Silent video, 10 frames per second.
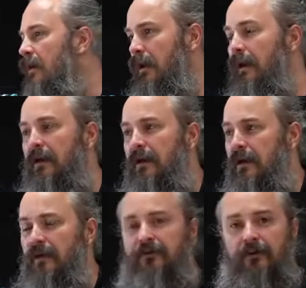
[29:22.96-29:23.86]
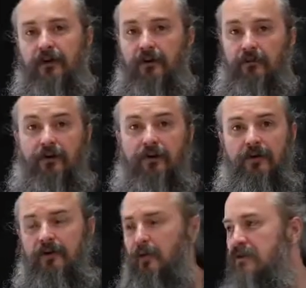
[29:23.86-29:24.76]
In any case, I've got
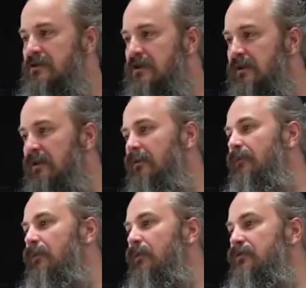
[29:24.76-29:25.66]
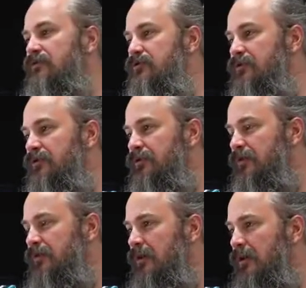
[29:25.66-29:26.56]
a question here from
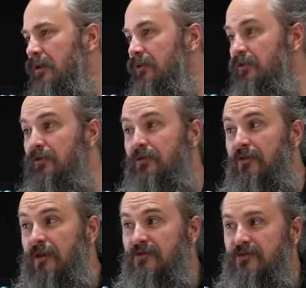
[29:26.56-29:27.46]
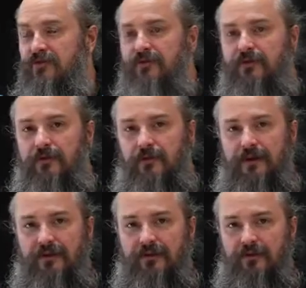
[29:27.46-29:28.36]
Zeus. That's Zeus from
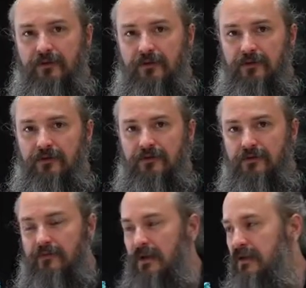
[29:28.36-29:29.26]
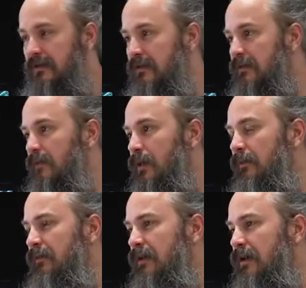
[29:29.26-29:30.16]
E2 News, amazing
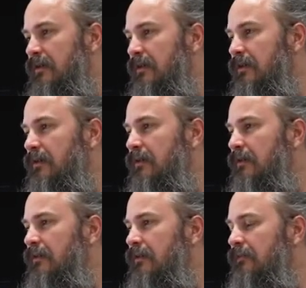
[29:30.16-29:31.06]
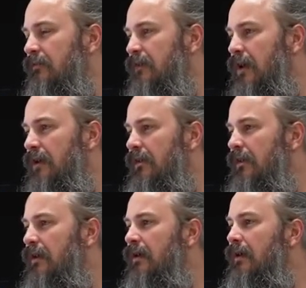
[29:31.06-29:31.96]
website that they've created
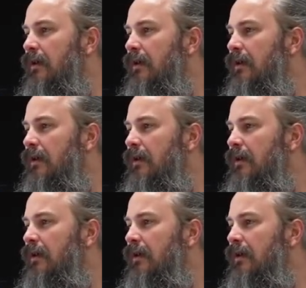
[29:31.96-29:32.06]
there.